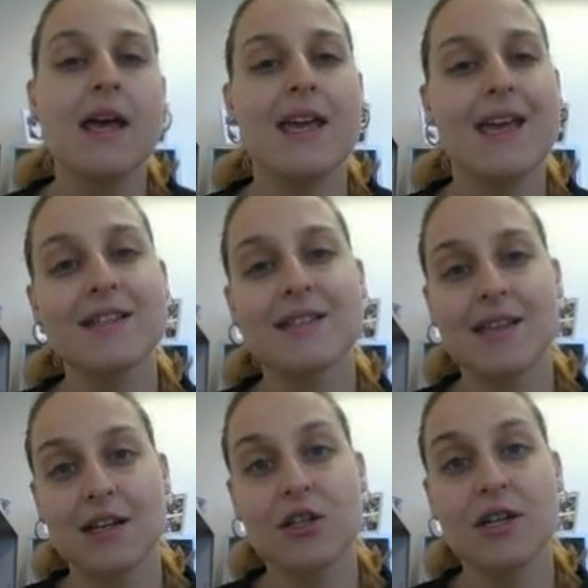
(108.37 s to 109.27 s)
Each
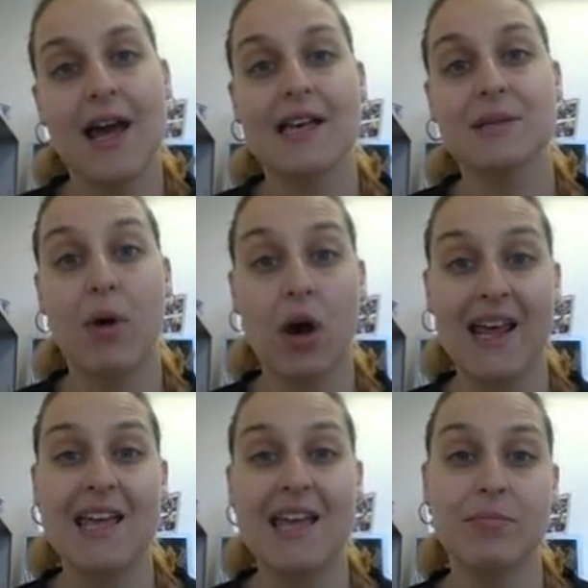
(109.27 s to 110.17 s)
section has part
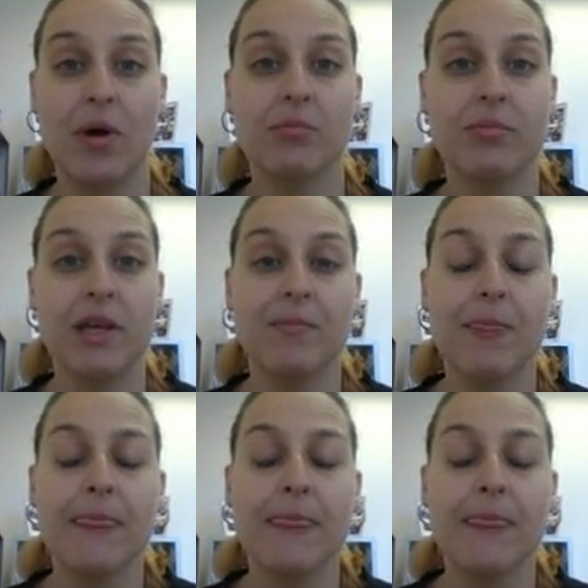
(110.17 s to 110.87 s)
A and part B.